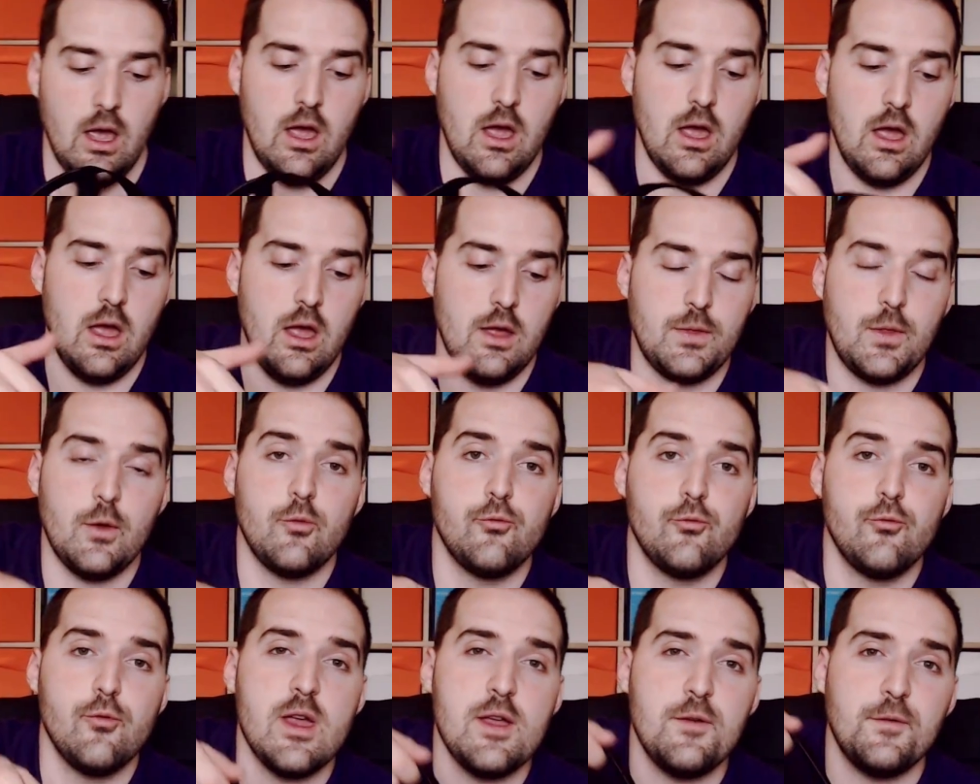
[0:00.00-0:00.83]
the
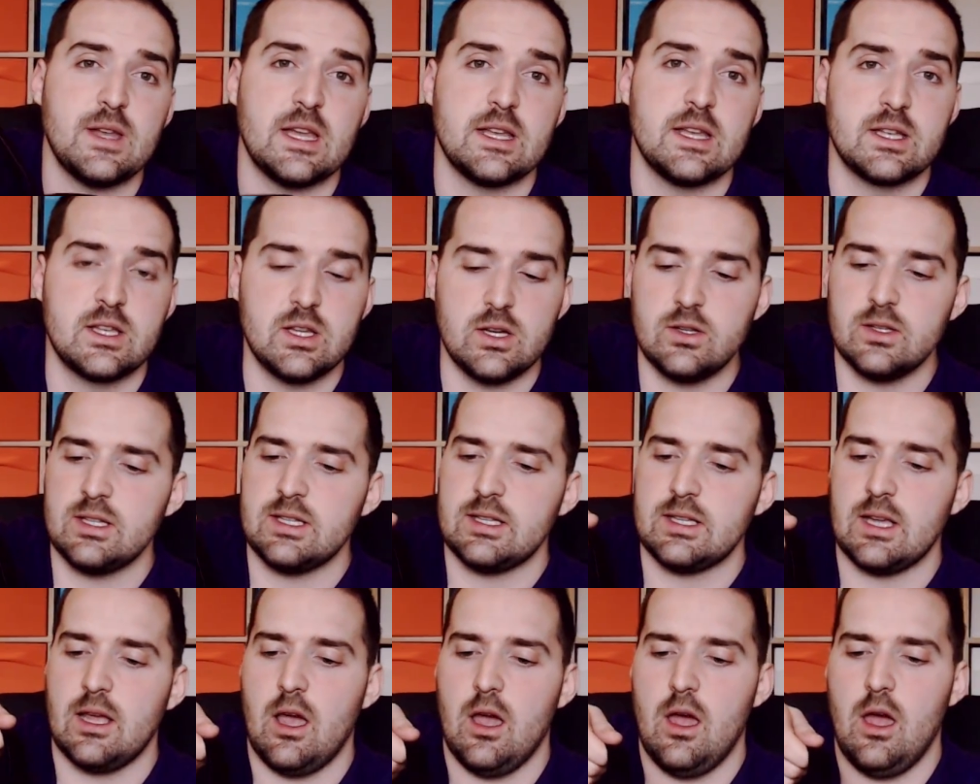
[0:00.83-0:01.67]
Rift
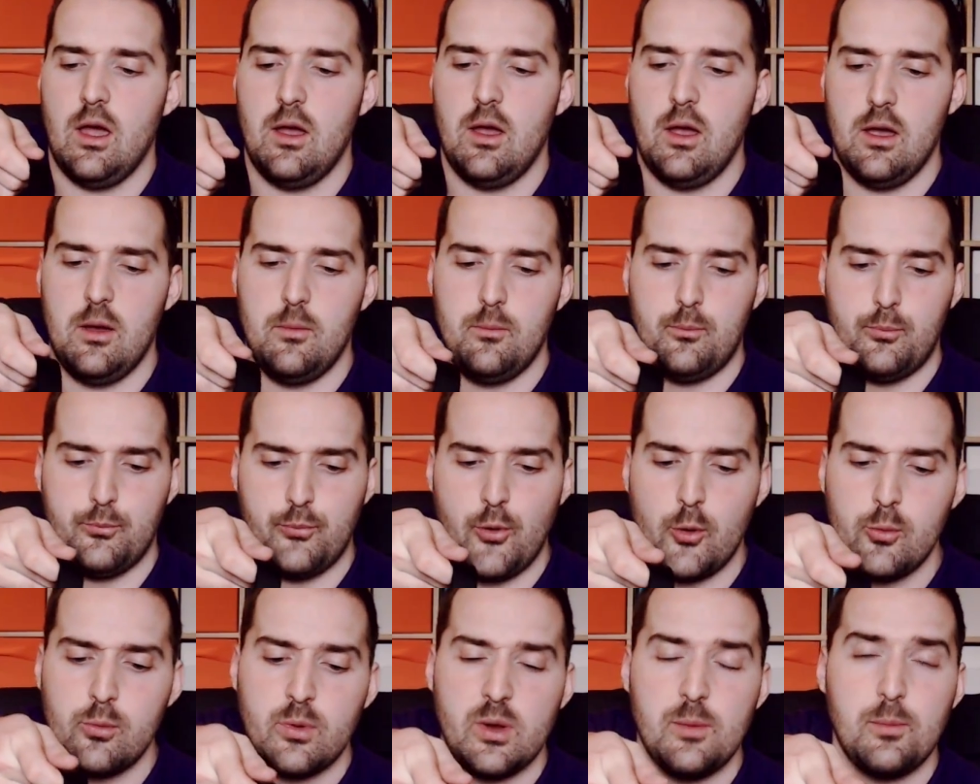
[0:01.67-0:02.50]
does,
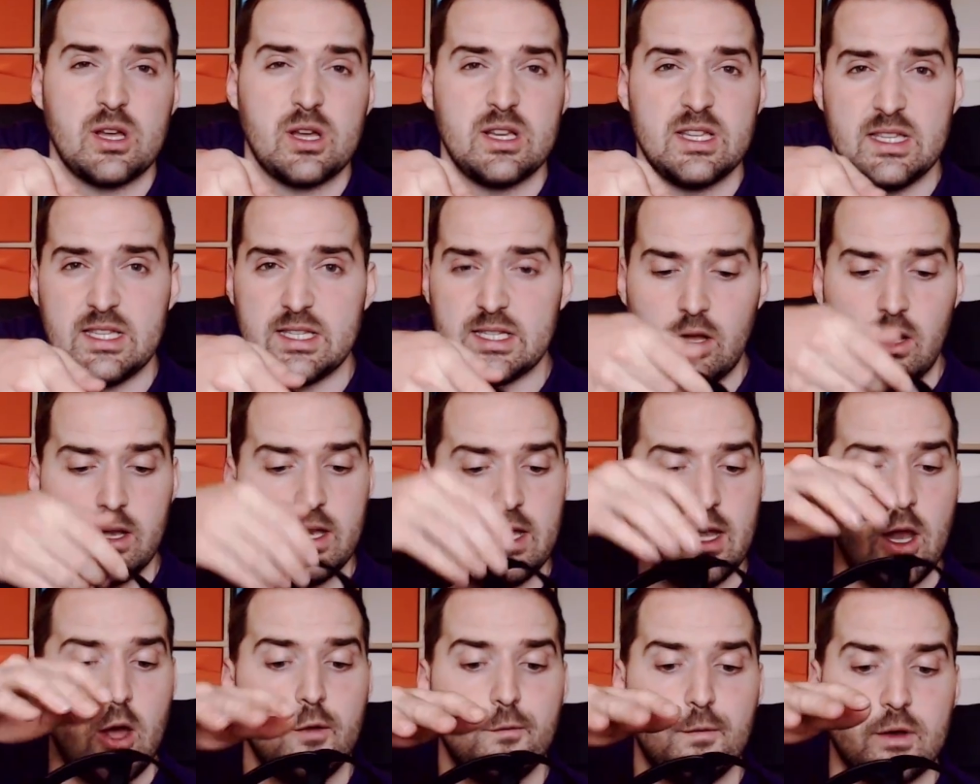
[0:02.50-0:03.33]
probably because it's slightly
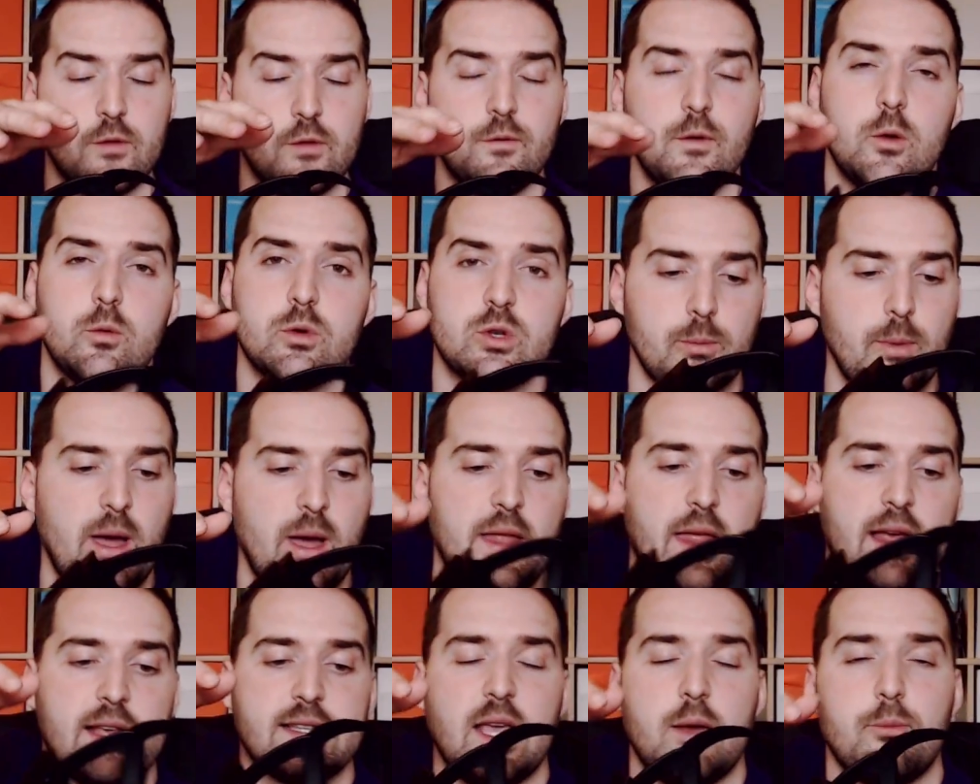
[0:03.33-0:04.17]
lower field of view, we'll talk about
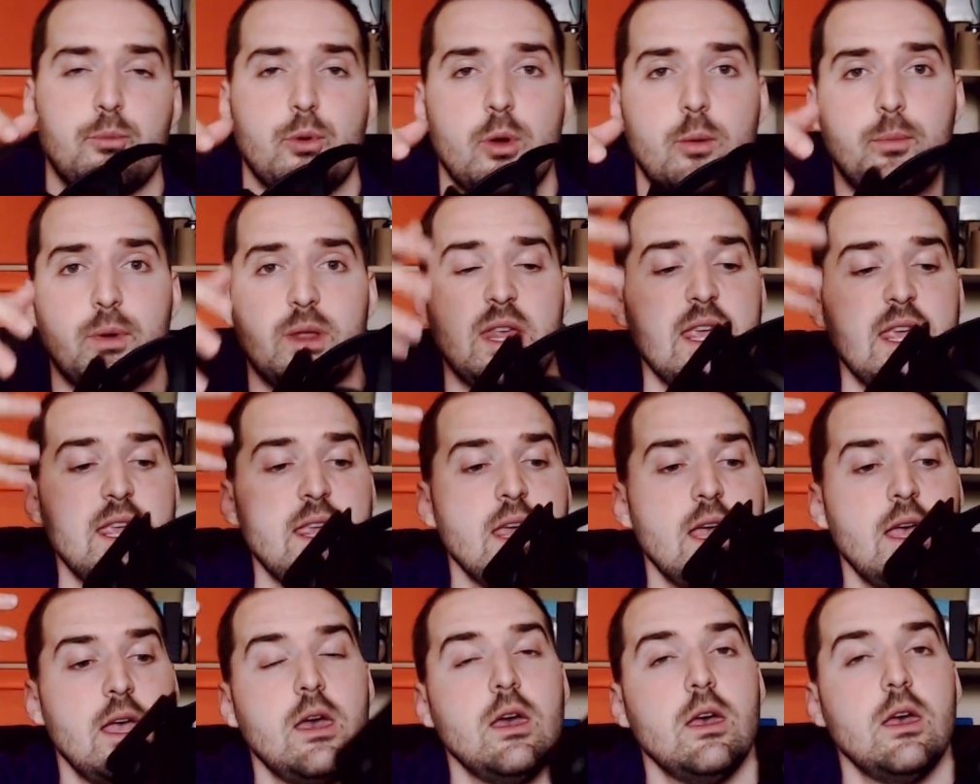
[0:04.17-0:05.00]
that separate, but
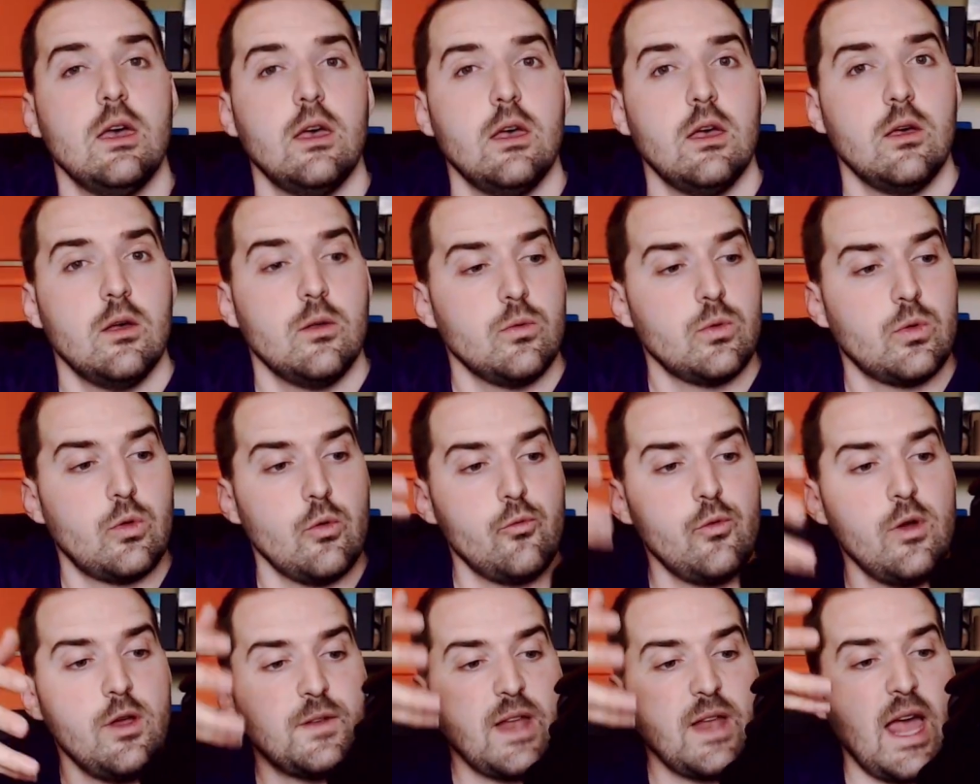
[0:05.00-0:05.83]
the
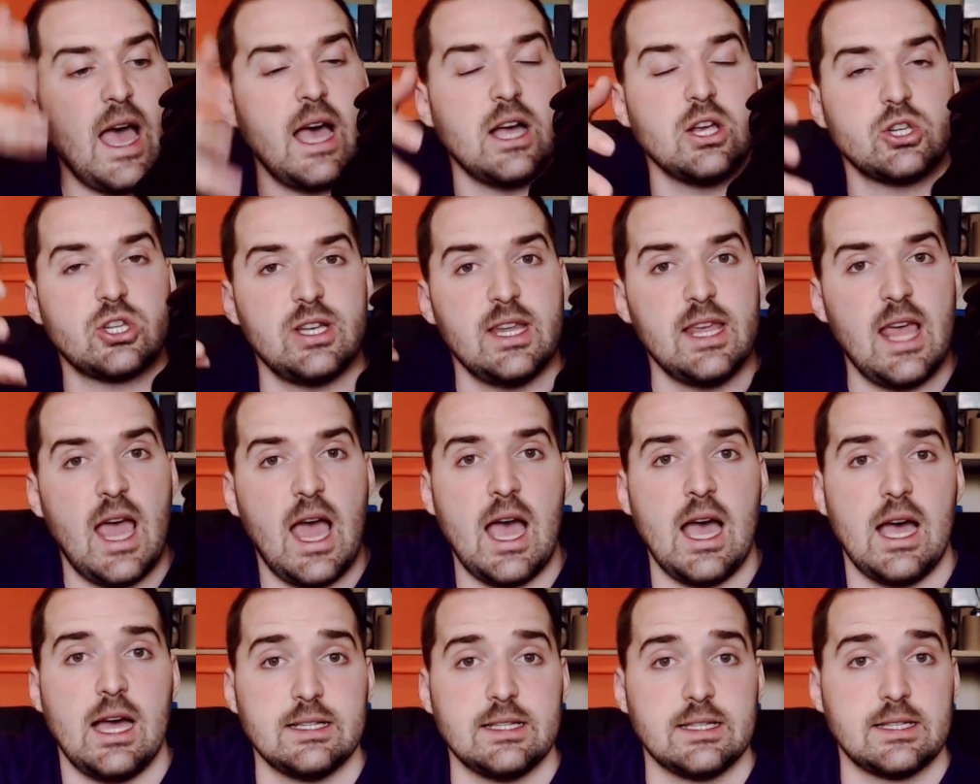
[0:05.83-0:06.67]
Rift actually
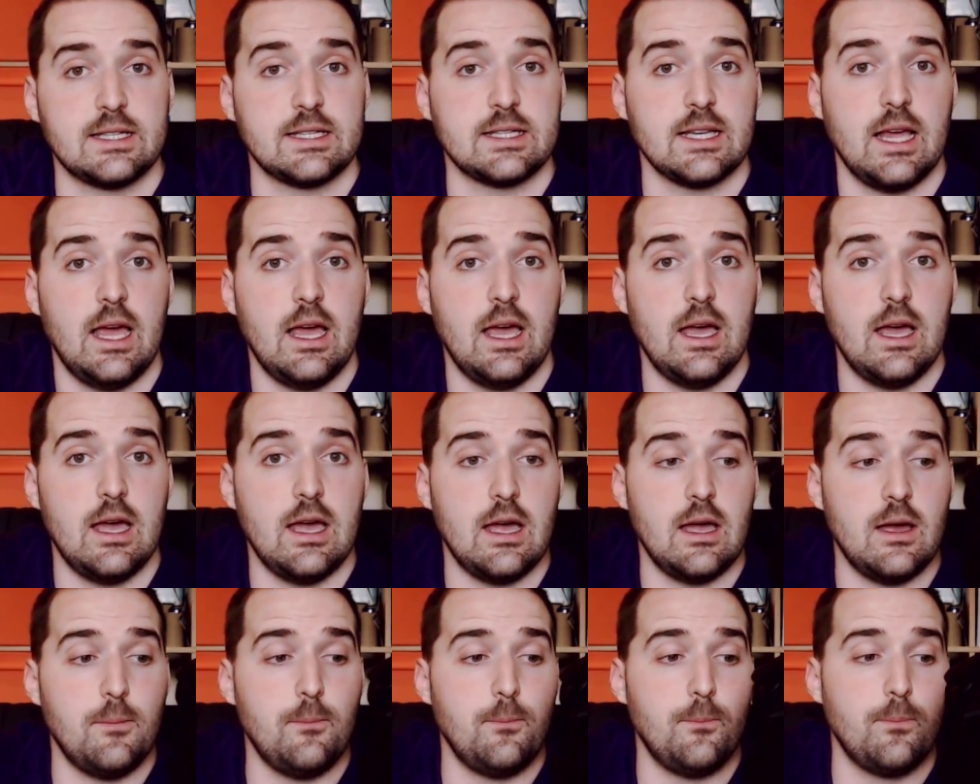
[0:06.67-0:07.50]
has
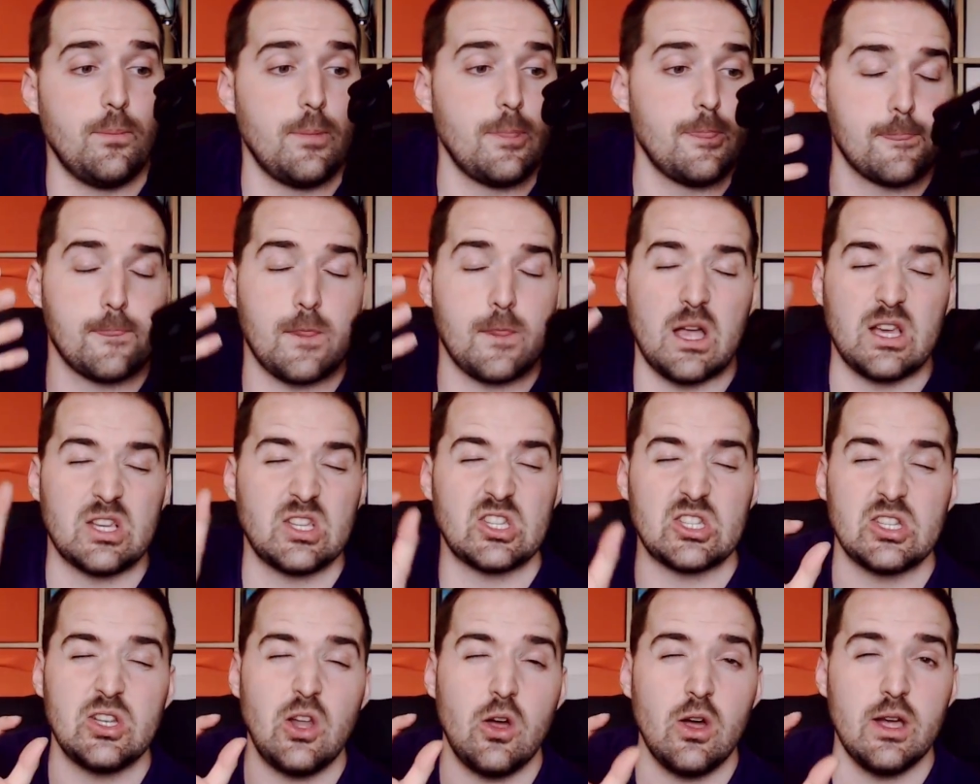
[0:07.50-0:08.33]
a
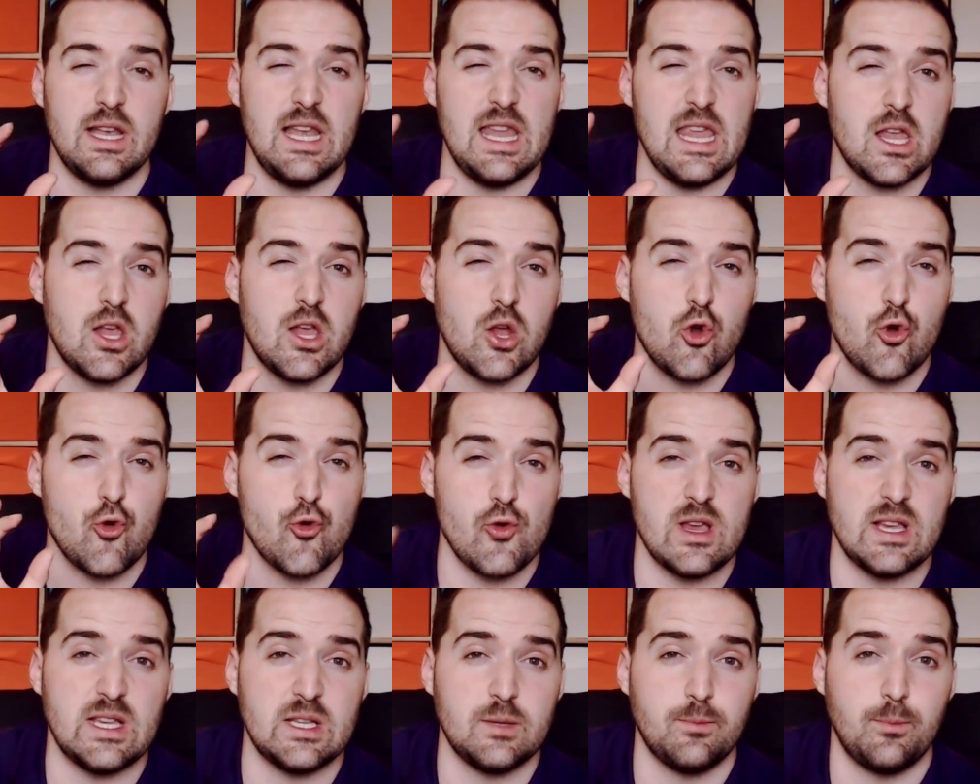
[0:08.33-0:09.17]
slightly
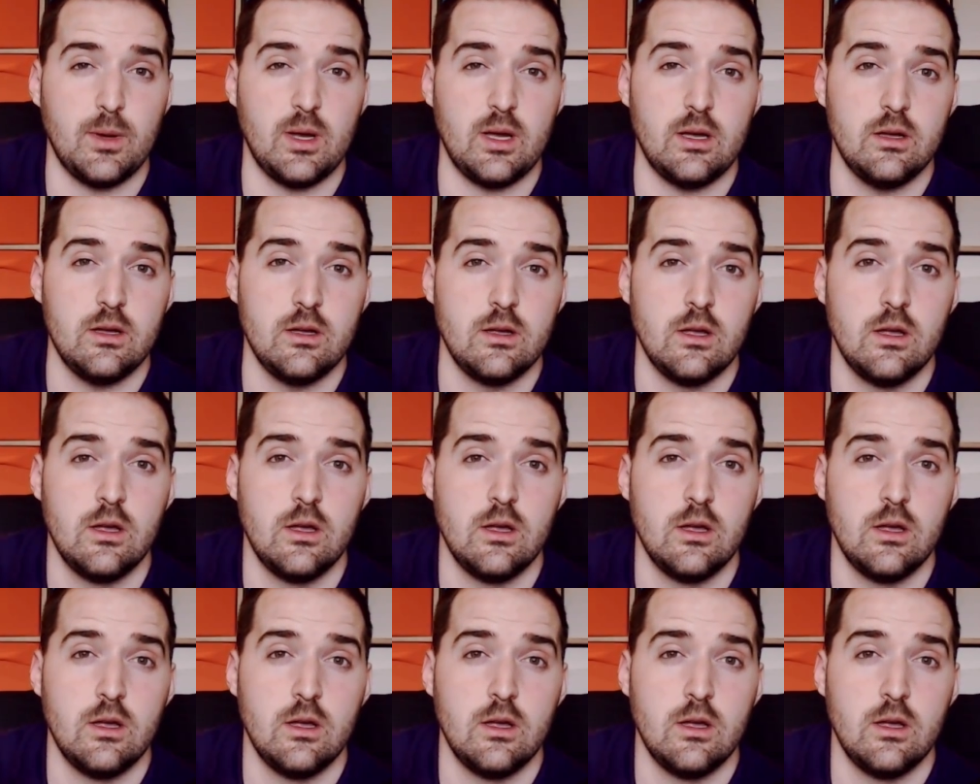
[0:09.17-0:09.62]
crisper